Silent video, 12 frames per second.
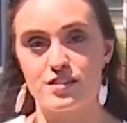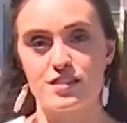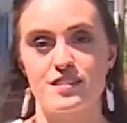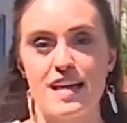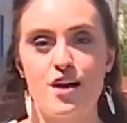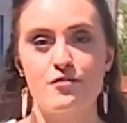as
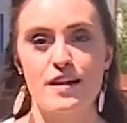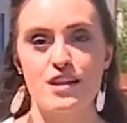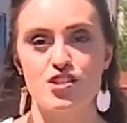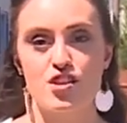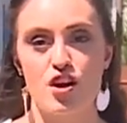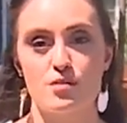the
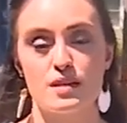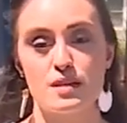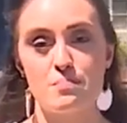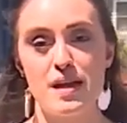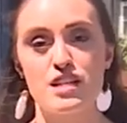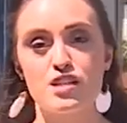Salvation Army
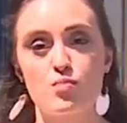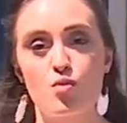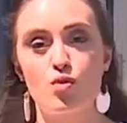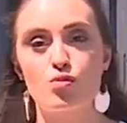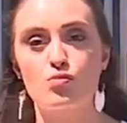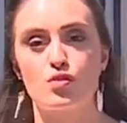makes
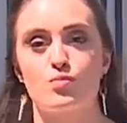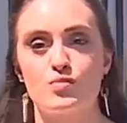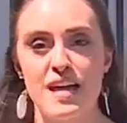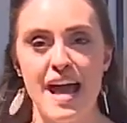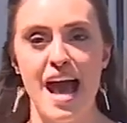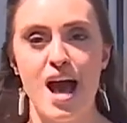more room
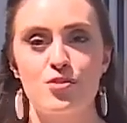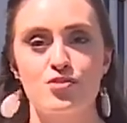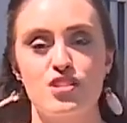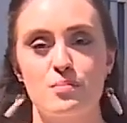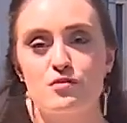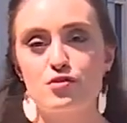to
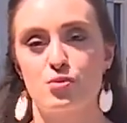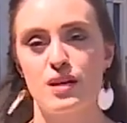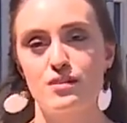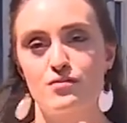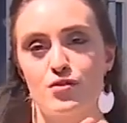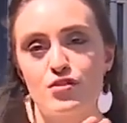house some of
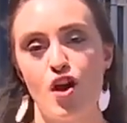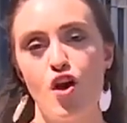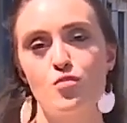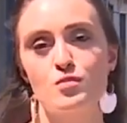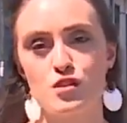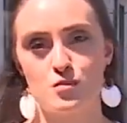Greenville's
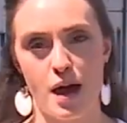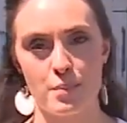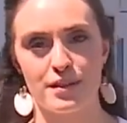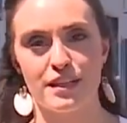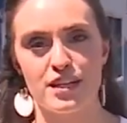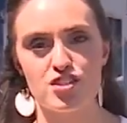homeless
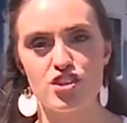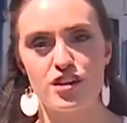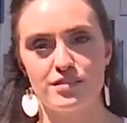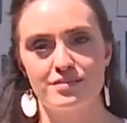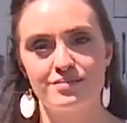population.